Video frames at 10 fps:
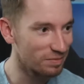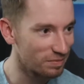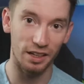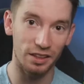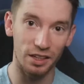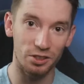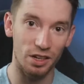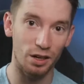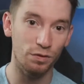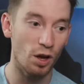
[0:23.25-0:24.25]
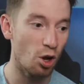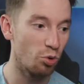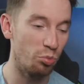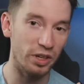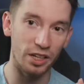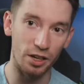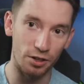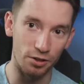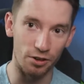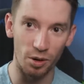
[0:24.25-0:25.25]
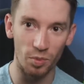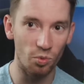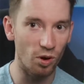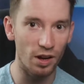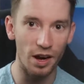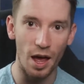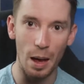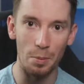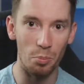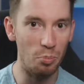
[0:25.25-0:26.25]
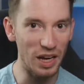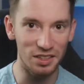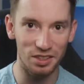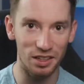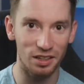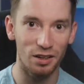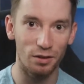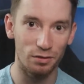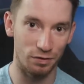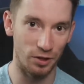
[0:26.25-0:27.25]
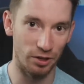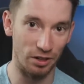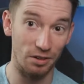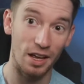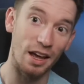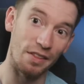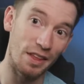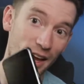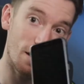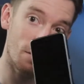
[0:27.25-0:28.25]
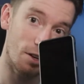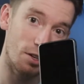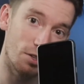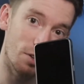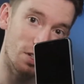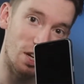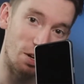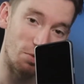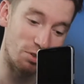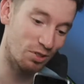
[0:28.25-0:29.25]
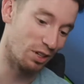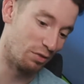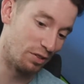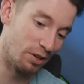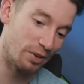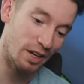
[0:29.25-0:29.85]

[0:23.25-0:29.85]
Kick things off will be your number one basic photo, and that you can take with your cell phone.